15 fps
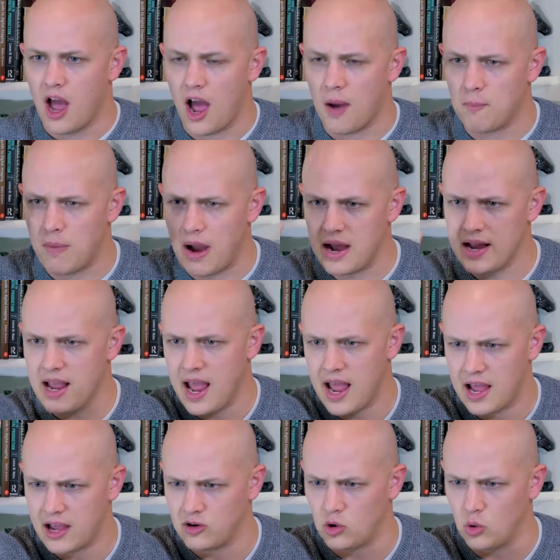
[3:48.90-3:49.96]
my
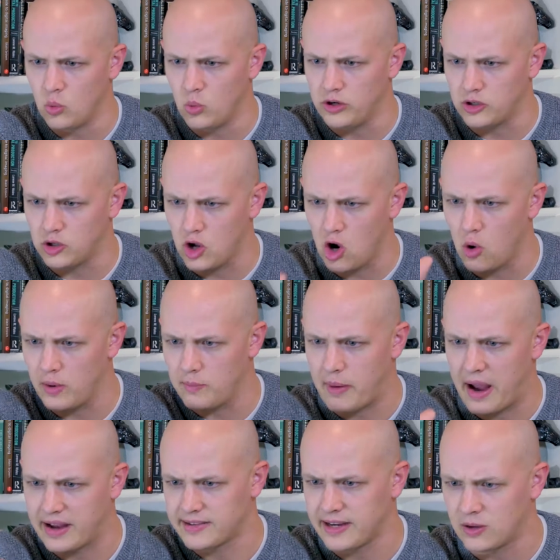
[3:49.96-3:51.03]
hand would go and
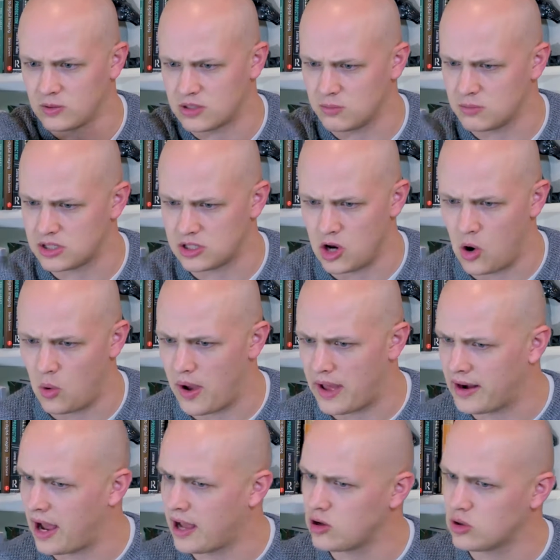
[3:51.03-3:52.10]
pat down some snow, and
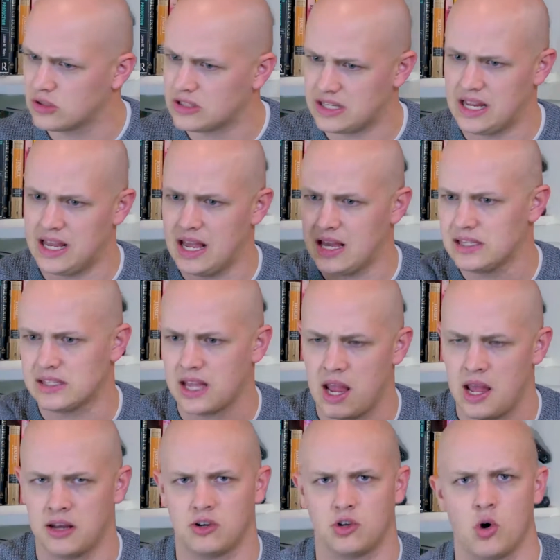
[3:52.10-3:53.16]
I could see his
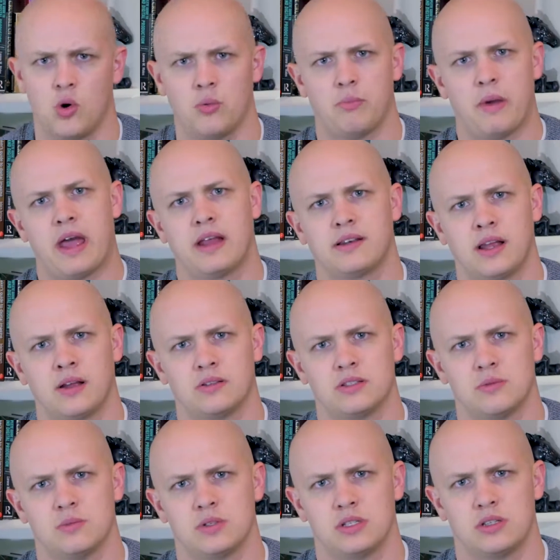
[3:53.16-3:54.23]
hand go and pat down
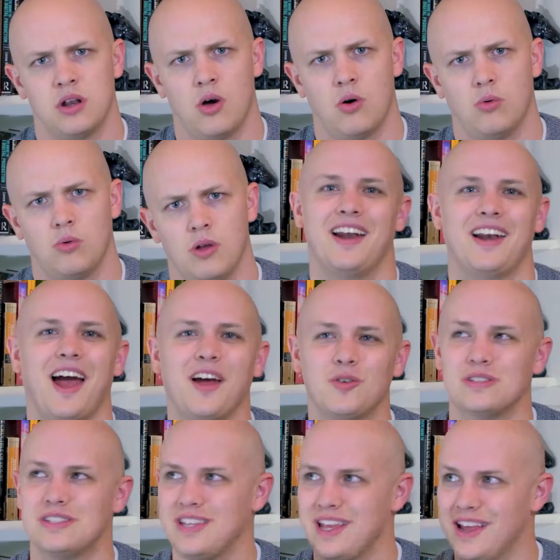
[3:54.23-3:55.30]
some snow. And I
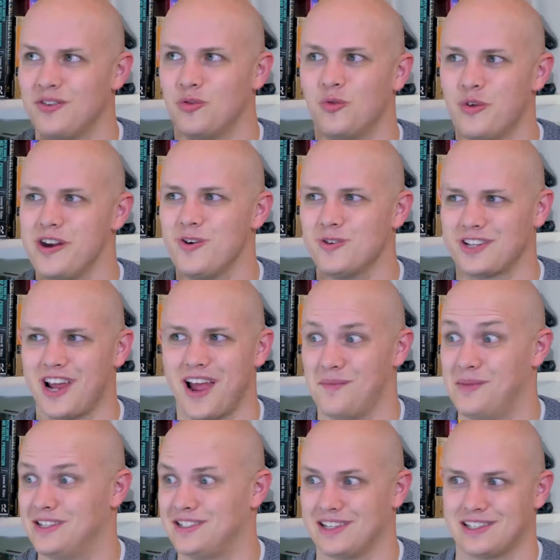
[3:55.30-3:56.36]
could see in real time
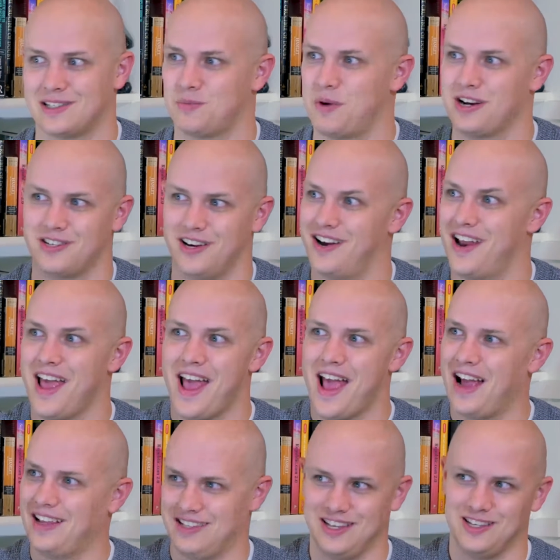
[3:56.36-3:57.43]
his expression
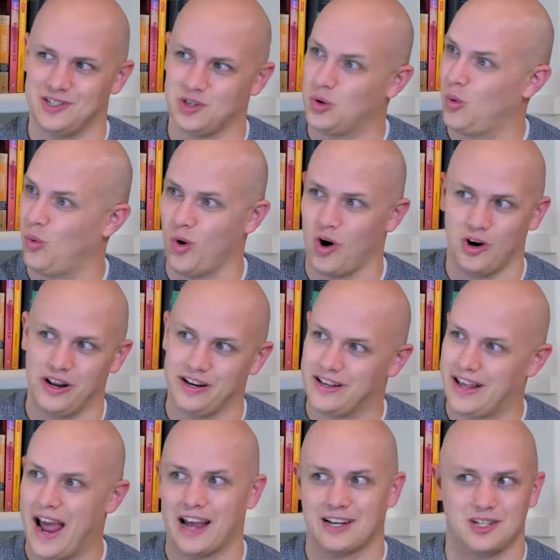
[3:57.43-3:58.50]
as he squirted
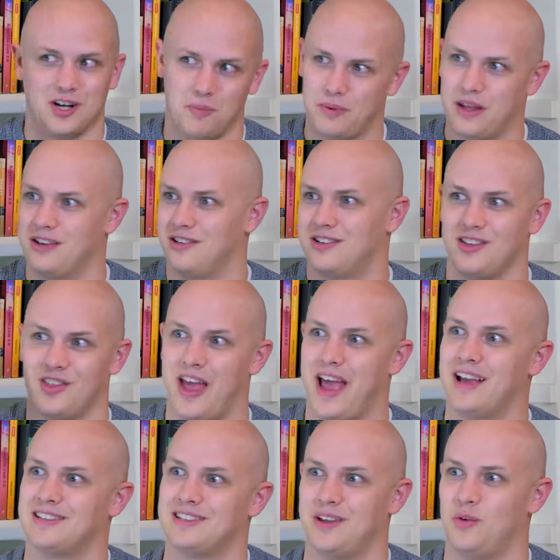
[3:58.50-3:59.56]
ketchup into the
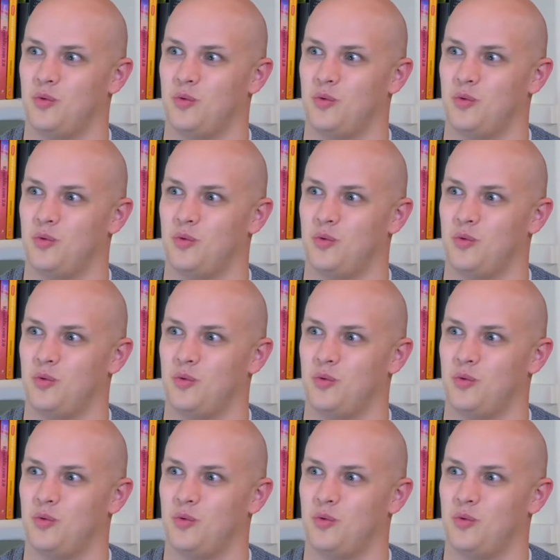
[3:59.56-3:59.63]
exit